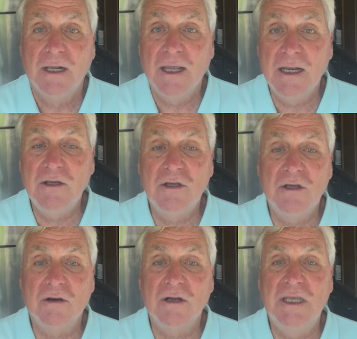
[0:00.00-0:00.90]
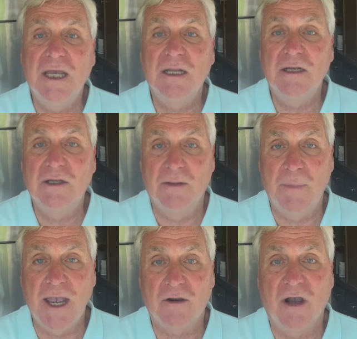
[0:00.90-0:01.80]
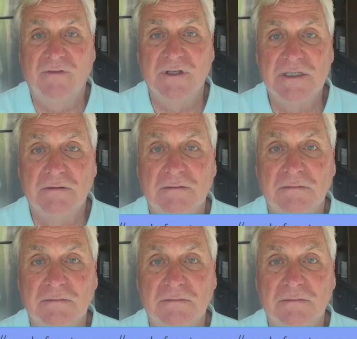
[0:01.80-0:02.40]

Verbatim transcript: And you're going to get into the back office.